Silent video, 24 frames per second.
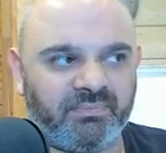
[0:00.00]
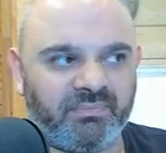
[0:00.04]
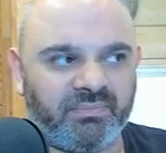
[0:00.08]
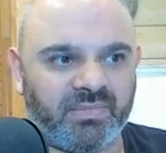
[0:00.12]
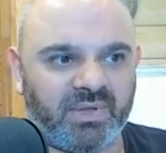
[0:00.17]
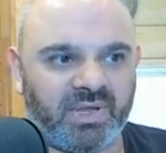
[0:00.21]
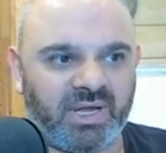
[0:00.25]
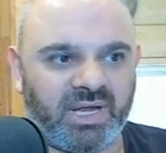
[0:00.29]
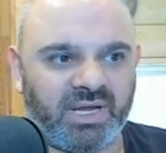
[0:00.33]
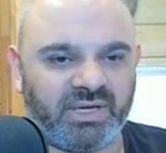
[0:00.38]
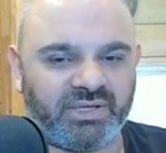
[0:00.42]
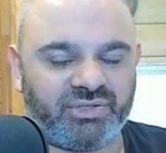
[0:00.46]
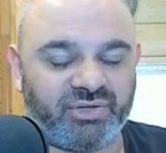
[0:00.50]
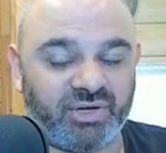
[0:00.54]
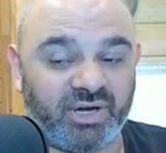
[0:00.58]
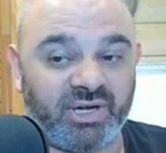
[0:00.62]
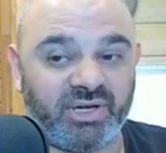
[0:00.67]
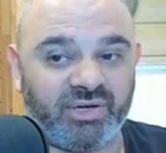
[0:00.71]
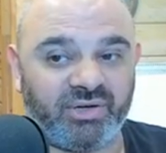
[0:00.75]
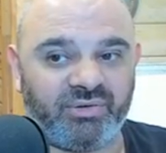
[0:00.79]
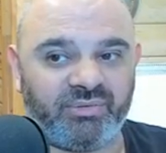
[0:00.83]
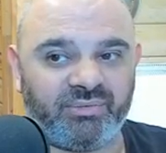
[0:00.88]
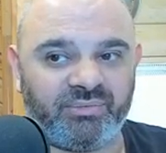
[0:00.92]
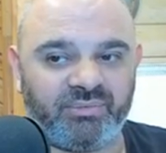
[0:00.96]
I try
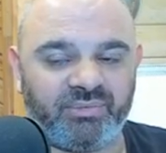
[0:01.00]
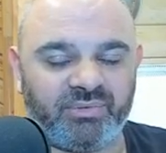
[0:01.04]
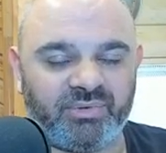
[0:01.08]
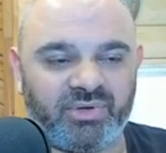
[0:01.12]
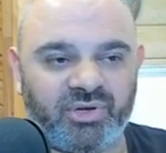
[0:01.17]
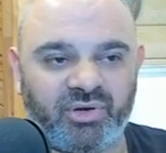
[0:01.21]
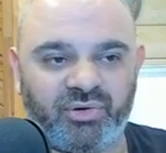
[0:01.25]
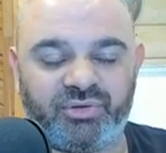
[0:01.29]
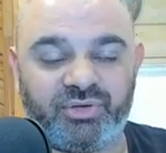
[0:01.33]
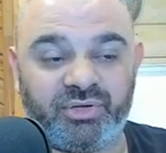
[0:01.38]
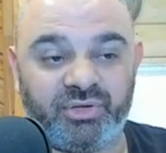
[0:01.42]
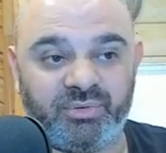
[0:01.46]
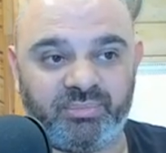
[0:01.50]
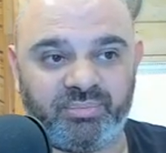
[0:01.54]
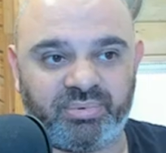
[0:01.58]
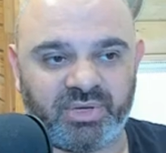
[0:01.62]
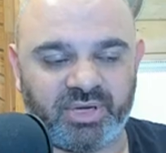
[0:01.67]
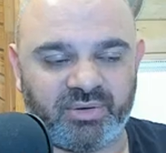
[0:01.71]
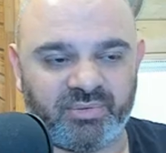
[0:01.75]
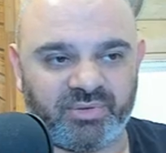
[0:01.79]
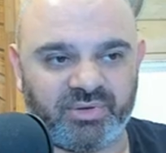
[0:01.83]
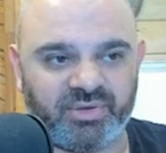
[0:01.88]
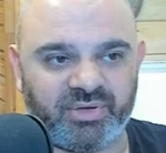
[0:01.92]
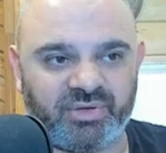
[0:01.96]
and continue
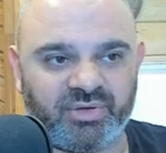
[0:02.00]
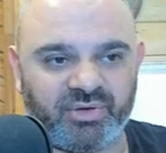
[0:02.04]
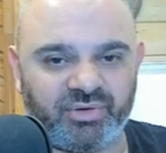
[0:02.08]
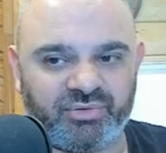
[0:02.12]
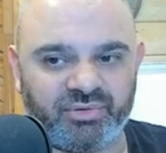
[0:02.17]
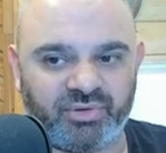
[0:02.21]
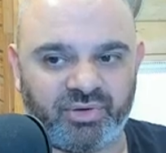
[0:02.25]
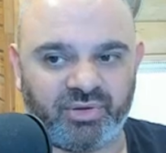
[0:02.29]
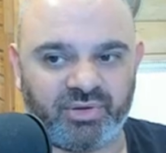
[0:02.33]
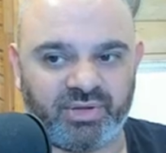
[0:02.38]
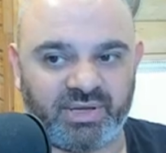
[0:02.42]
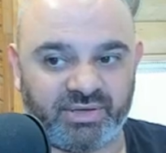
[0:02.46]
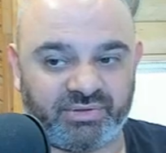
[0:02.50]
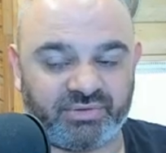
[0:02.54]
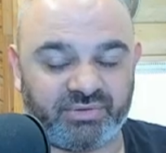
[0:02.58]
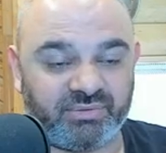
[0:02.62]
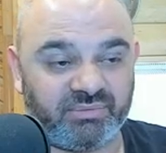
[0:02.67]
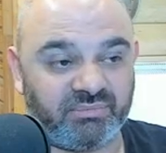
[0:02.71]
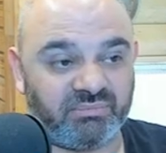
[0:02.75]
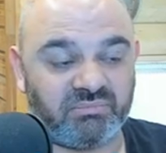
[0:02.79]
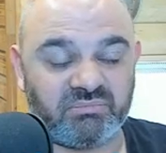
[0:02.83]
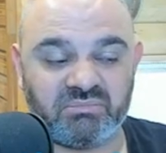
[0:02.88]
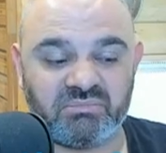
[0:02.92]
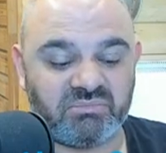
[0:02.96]
playing with a controller
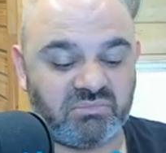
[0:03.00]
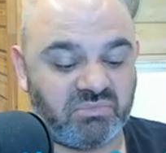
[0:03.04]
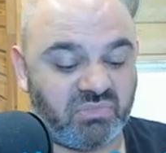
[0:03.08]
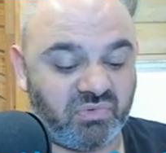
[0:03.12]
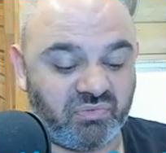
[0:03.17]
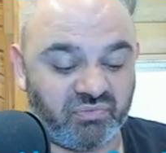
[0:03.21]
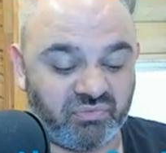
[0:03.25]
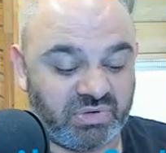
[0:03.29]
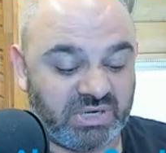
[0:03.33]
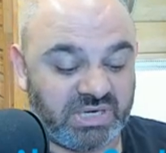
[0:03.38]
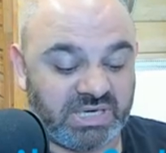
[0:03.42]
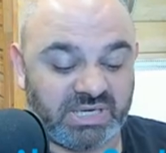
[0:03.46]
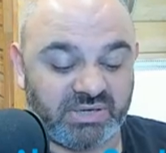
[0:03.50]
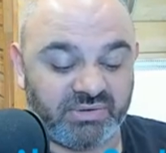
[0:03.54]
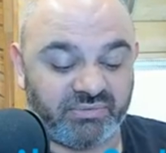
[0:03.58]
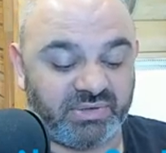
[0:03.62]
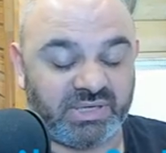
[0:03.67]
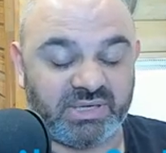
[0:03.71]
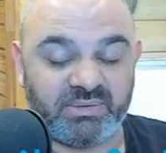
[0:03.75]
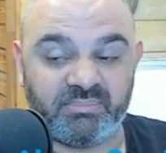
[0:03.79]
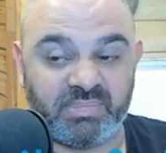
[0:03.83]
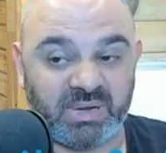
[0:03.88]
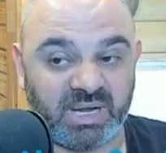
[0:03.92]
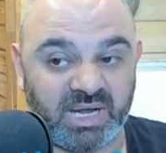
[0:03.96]
that's really,
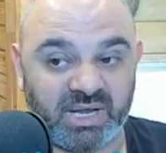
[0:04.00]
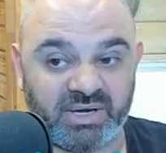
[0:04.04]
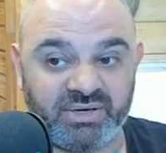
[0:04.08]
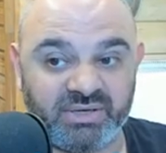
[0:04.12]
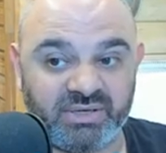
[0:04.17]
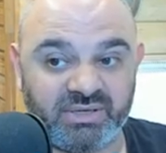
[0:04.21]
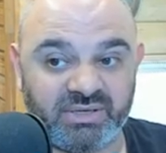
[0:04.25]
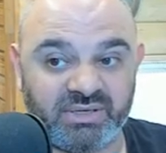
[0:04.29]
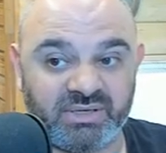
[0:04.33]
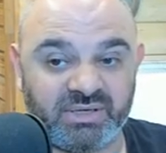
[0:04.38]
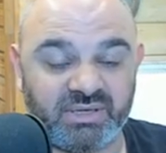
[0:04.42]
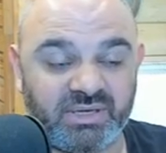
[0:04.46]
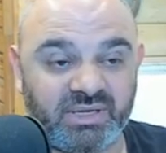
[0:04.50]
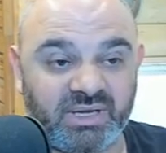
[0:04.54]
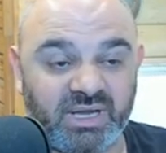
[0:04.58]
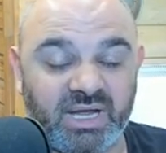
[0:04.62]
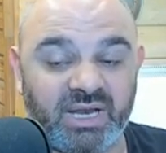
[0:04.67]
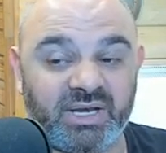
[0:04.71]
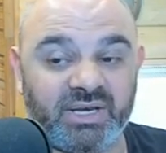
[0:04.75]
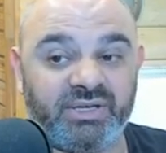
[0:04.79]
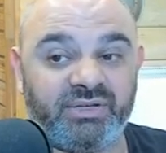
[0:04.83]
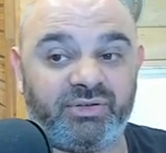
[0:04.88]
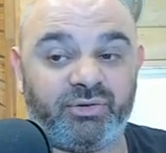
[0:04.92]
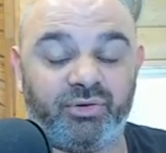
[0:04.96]
really bad
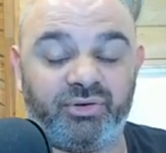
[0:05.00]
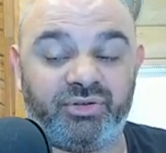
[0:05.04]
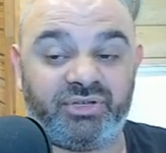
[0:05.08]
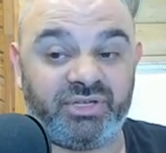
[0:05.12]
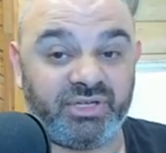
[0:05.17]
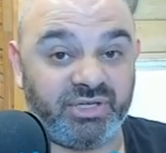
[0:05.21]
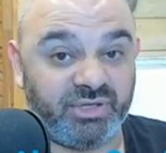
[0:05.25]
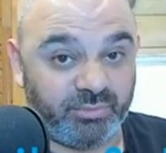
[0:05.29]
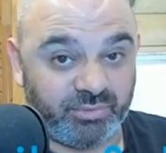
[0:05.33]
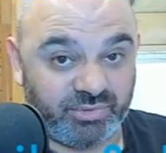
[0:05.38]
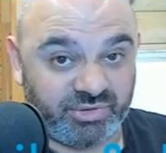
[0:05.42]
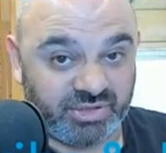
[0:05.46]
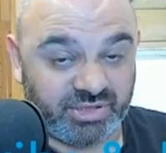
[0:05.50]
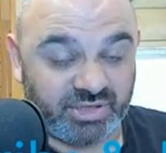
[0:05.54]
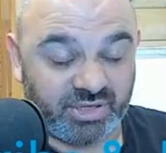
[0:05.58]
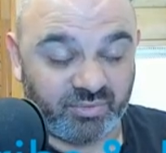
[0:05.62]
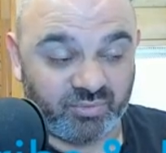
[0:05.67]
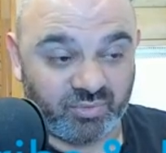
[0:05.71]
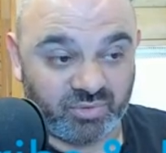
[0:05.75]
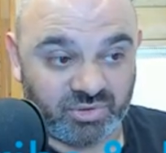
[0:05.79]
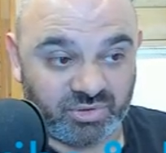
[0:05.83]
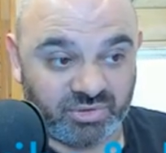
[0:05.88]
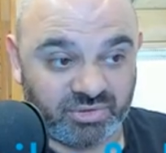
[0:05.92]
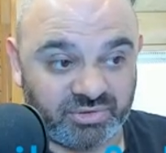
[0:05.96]
and is continuing to get
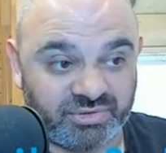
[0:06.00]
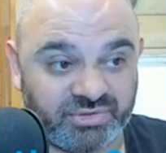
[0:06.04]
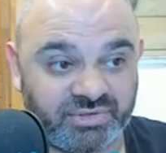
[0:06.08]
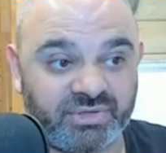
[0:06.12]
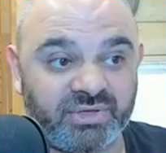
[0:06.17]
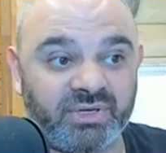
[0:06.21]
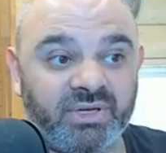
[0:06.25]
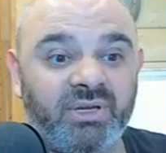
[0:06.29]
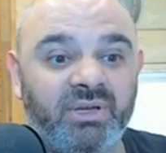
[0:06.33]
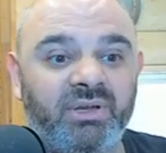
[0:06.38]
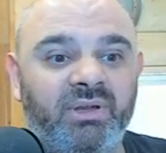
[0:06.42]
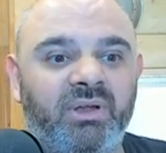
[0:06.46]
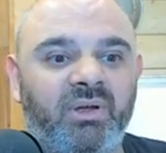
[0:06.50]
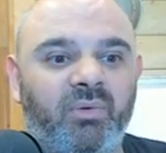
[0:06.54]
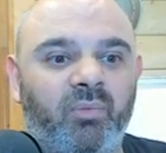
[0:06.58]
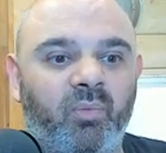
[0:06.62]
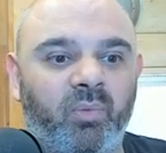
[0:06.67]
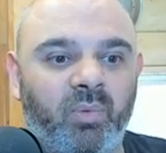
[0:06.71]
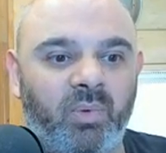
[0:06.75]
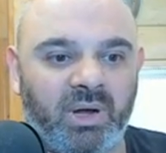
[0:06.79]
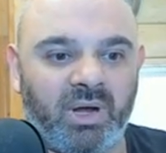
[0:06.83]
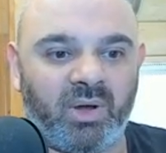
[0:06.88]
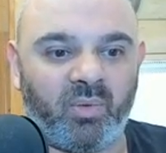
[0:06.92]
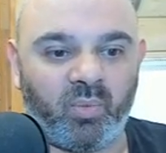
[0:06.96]
worse
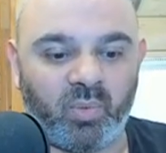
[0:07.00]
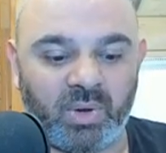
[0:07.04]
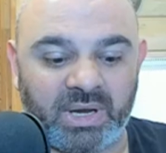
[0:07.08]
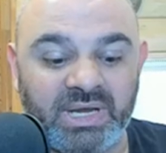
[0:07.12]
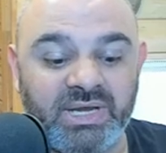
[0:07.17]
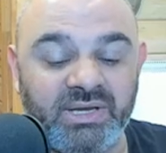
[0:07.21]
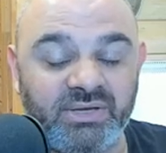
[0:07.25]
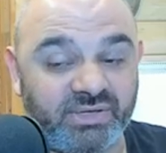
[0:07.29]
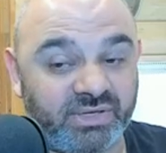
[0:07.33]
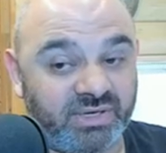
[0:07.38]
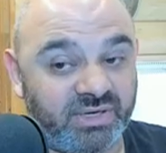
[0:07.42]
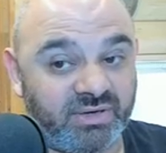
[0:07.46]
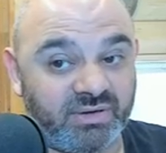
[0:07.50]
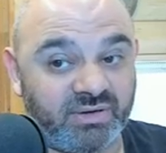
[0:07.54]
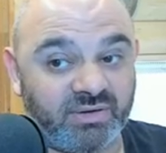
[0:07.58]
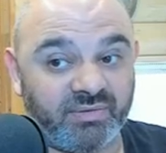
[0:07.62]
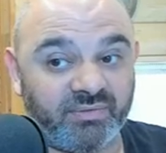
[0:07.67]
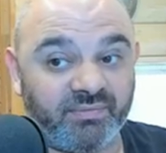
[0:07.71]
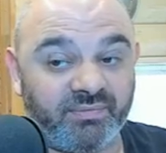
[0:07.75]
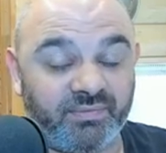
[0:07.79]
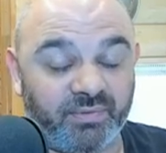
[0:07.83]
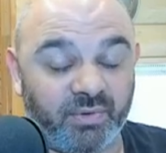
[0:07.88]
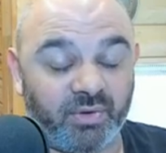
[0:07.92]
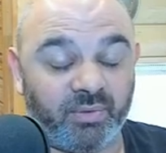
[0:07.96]
while waiting
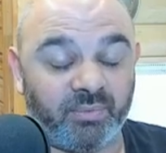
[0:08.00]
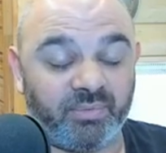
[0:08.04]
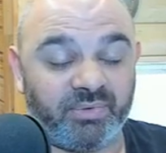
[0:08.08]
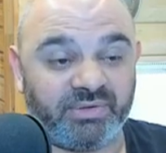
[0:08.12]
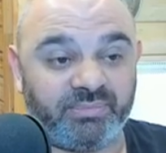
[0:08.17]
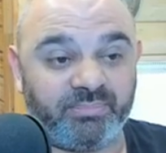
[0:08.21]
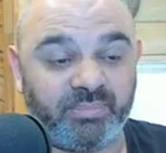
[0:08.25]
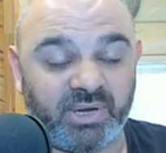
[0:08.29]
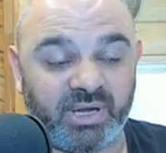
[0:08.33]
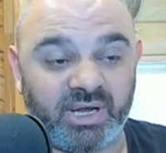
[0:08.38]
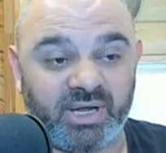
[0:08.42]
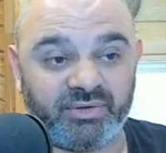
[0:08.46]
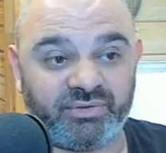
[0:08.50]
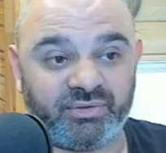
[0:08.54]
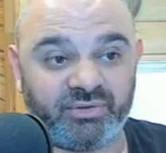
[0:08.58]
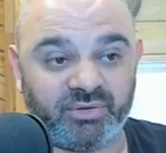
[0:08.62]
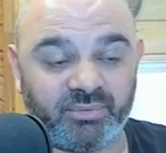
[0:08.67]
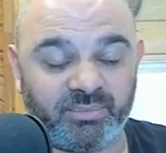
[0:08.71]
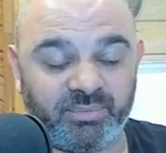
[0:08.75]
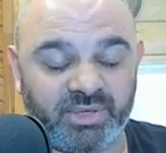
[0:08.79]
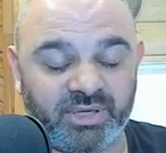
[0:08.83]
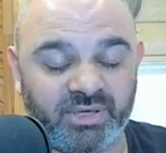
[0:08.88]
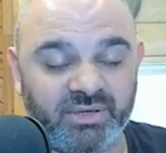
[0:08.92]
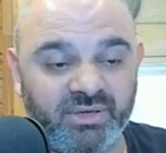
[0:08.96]
for this part to
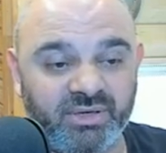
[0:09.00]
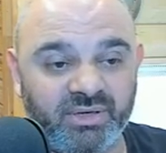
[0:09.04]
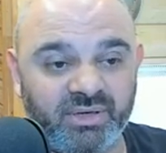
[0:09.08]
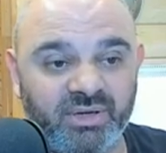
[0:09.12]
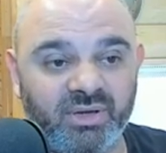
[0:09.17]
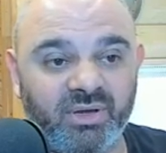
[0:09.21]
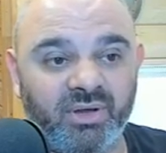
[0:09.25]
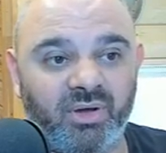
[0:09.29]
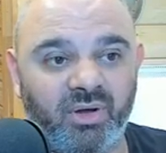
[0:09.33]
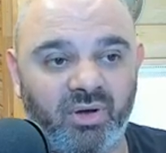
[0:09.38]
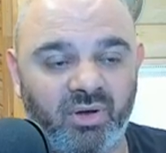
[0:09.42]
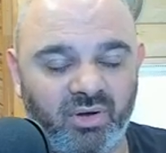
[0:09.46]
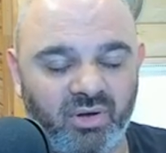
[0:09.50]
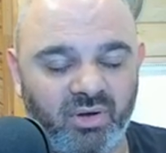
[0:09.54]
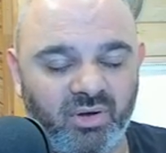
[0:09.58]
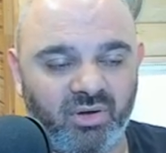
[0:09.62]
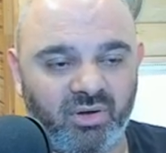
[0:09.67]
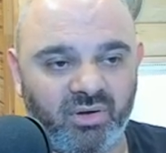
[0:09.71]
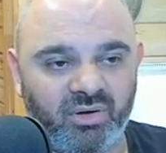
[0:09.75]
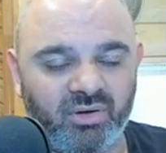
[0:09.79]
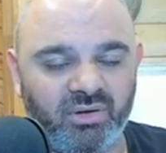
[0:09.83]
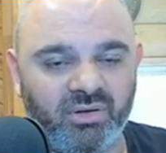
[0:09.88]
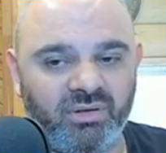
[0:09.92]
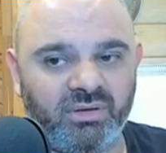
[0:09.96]
come in,
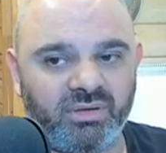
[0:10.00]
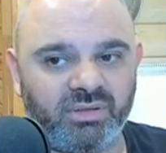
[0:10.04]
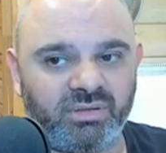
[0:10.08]
or...